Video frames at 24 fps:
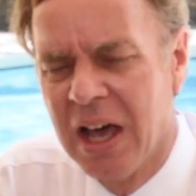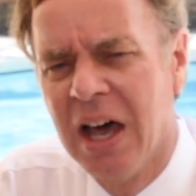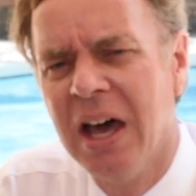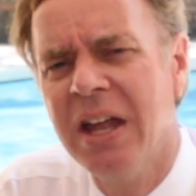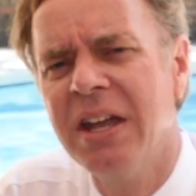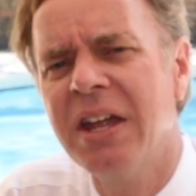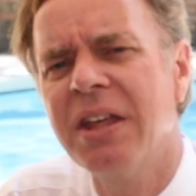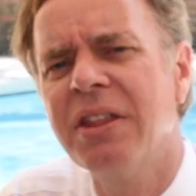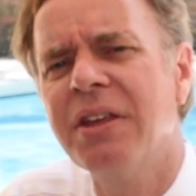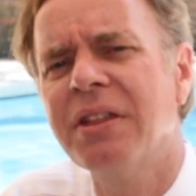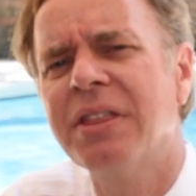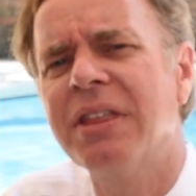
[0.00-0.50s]

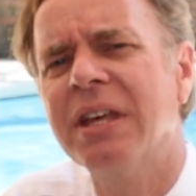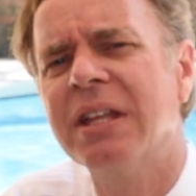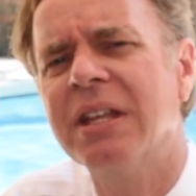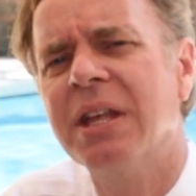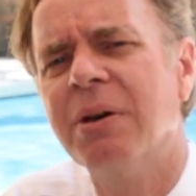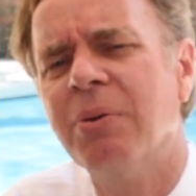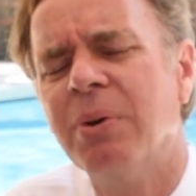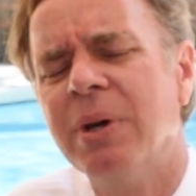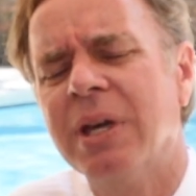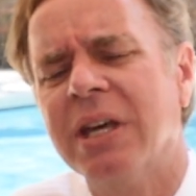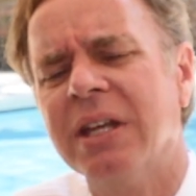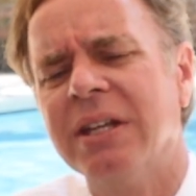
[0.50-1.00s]
Another thing
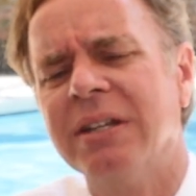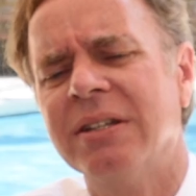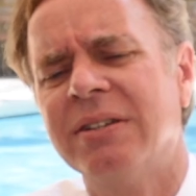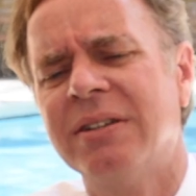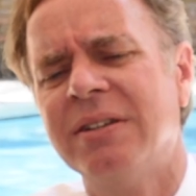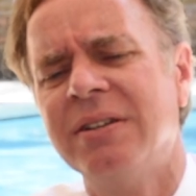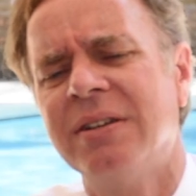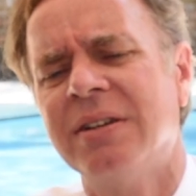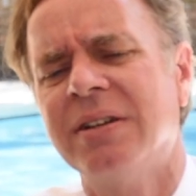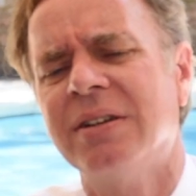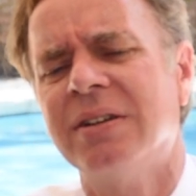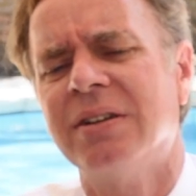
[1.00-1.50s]
that we can
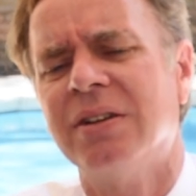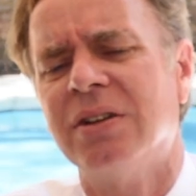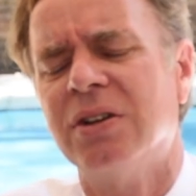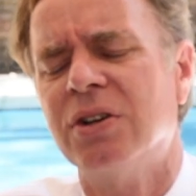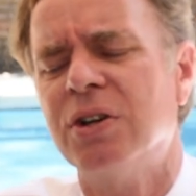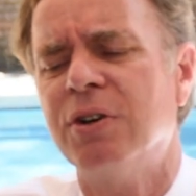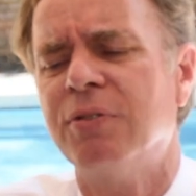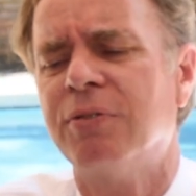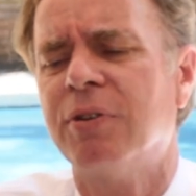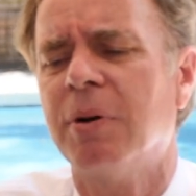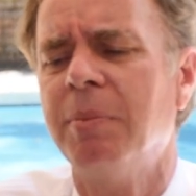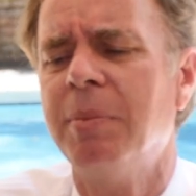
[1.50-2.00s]

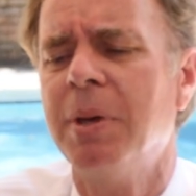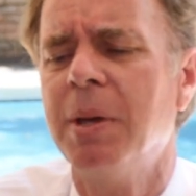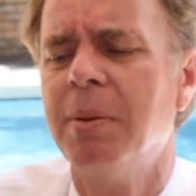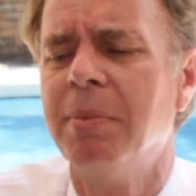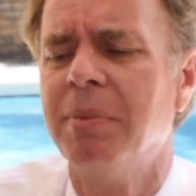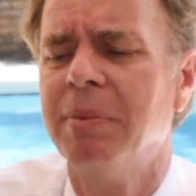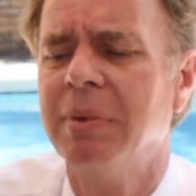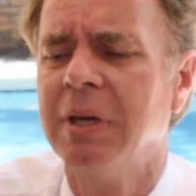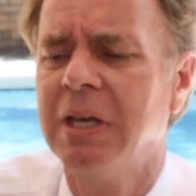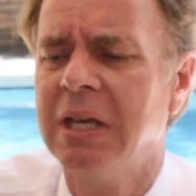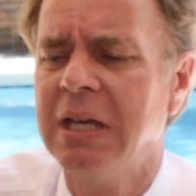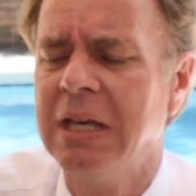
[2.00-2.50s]
learn from
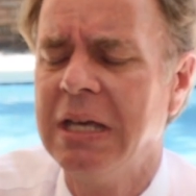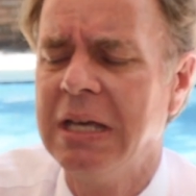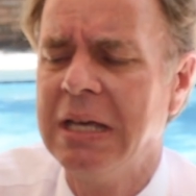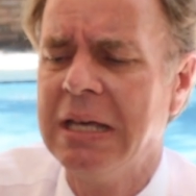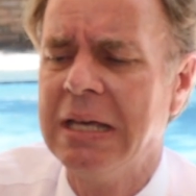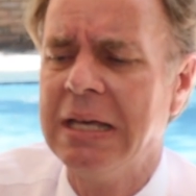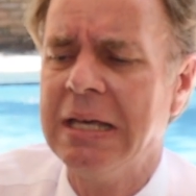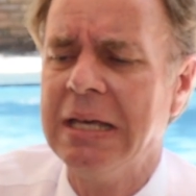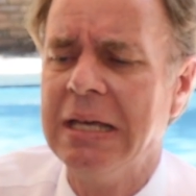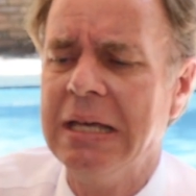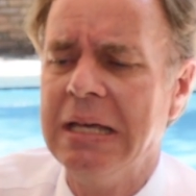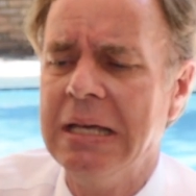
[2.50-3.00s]
him
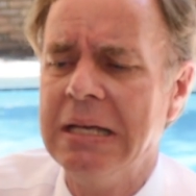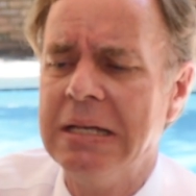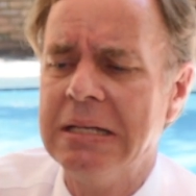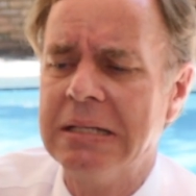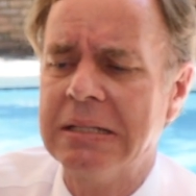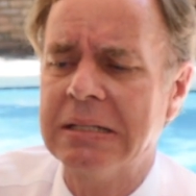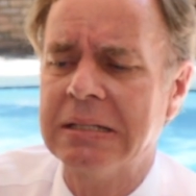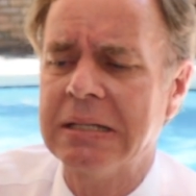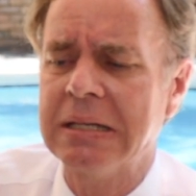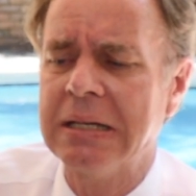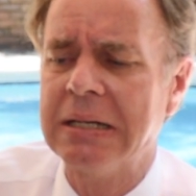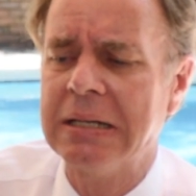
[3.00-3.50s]

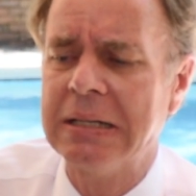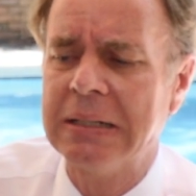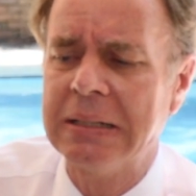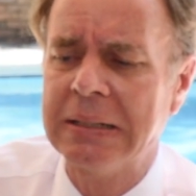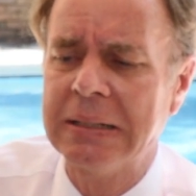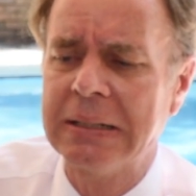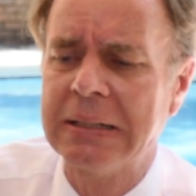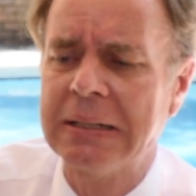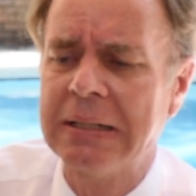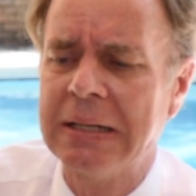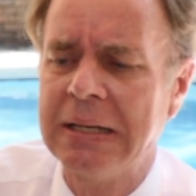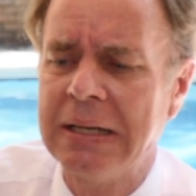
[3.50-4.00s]
is
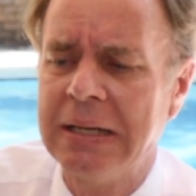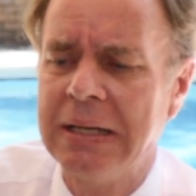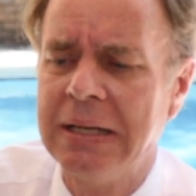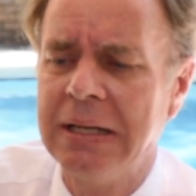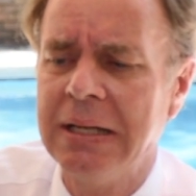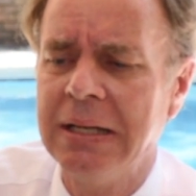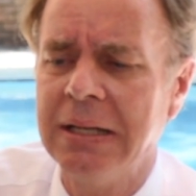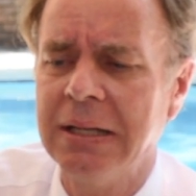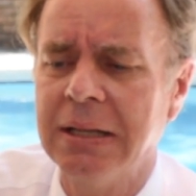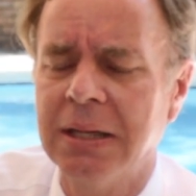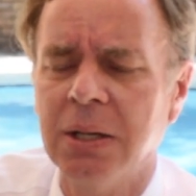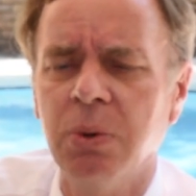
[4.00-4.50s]
the
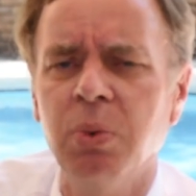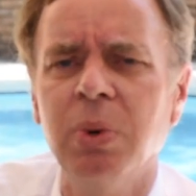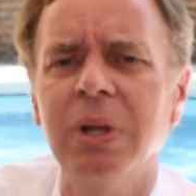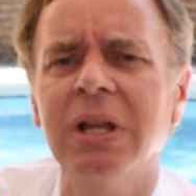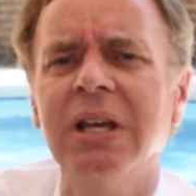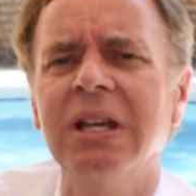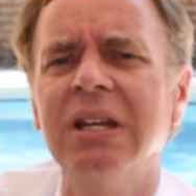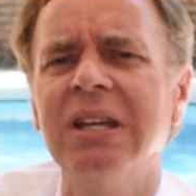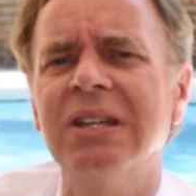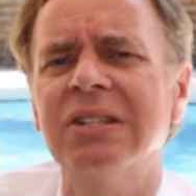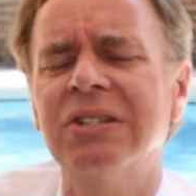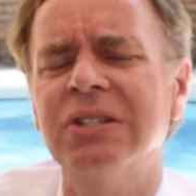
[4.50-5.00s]

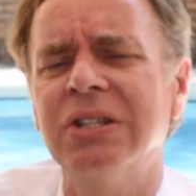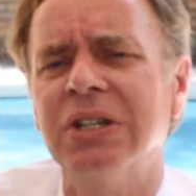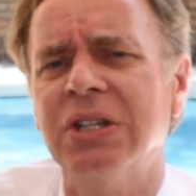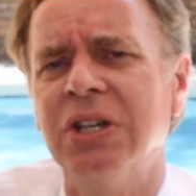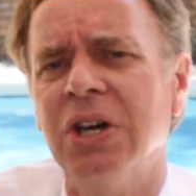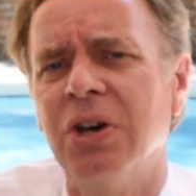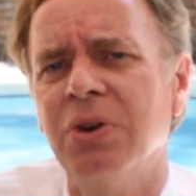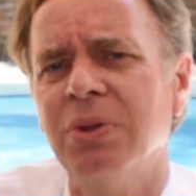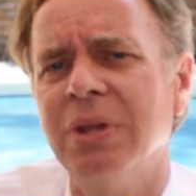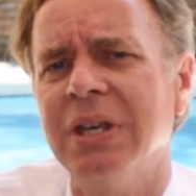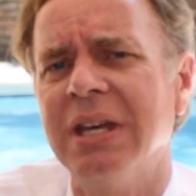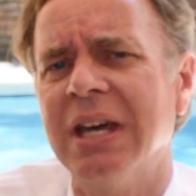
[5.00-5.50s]
willingness to
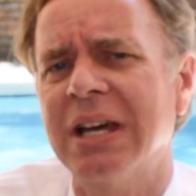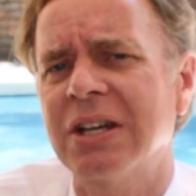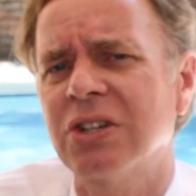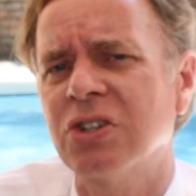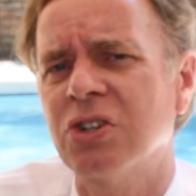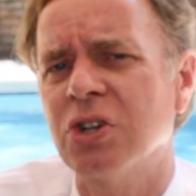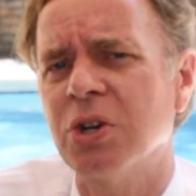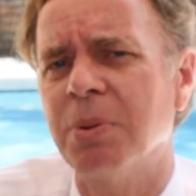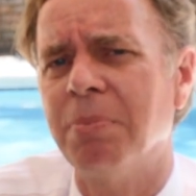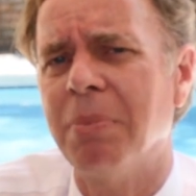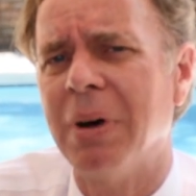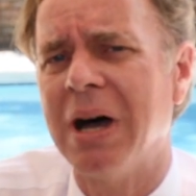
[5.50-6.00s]
go the
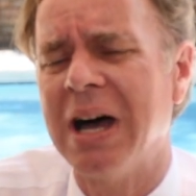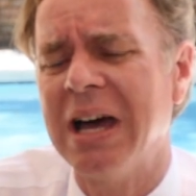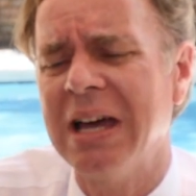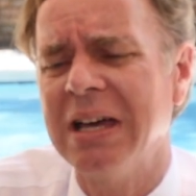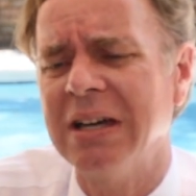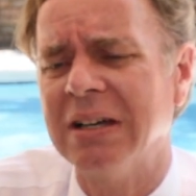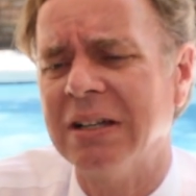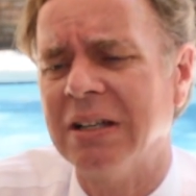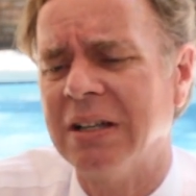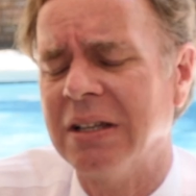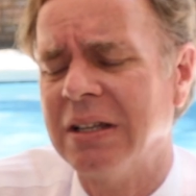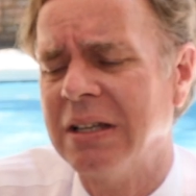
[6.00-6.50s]
extra
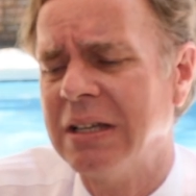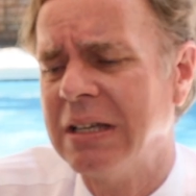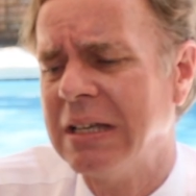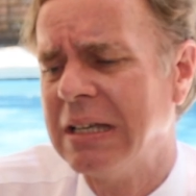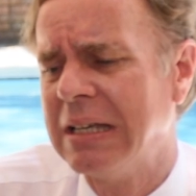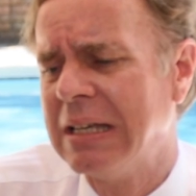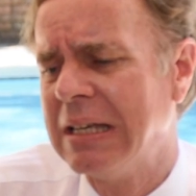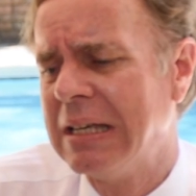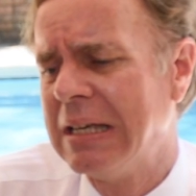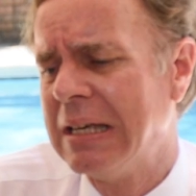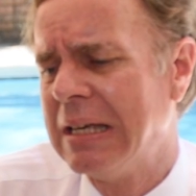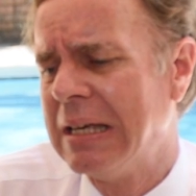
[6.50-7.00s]
mile.
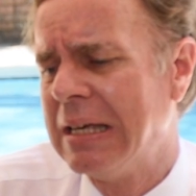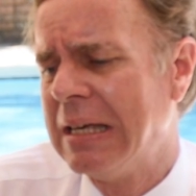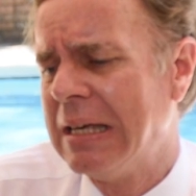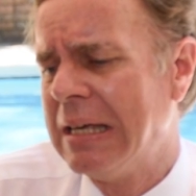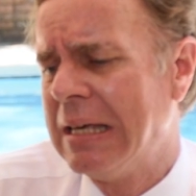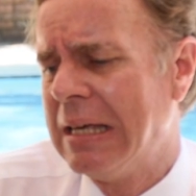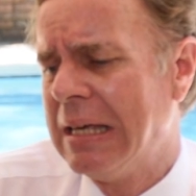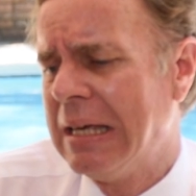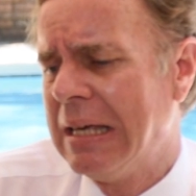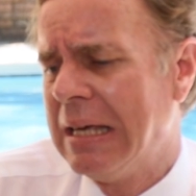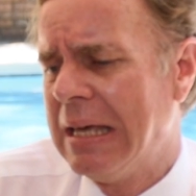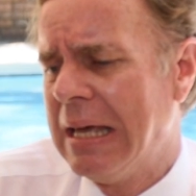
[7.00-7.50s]

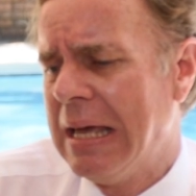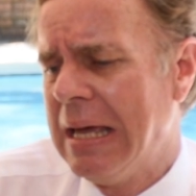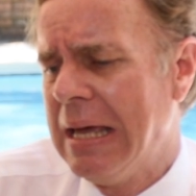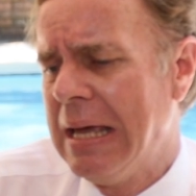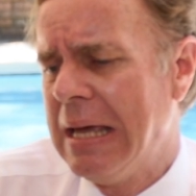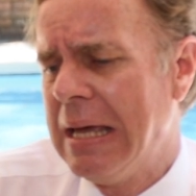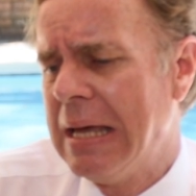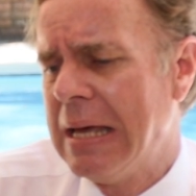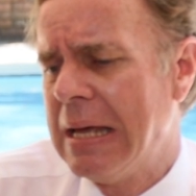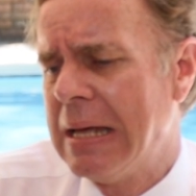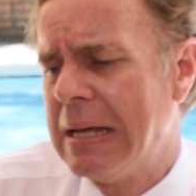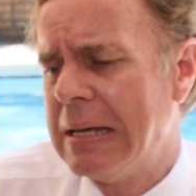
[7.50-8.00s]

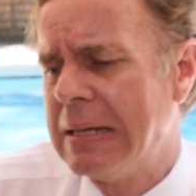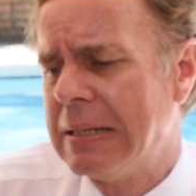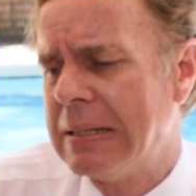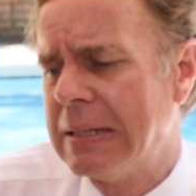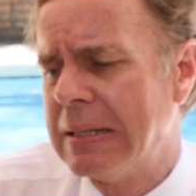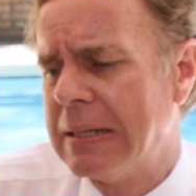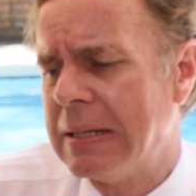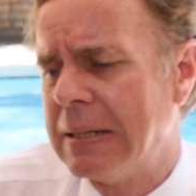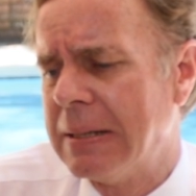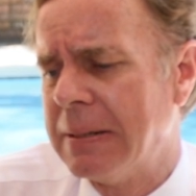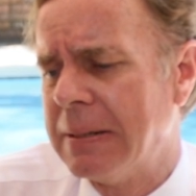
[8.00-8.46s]
And,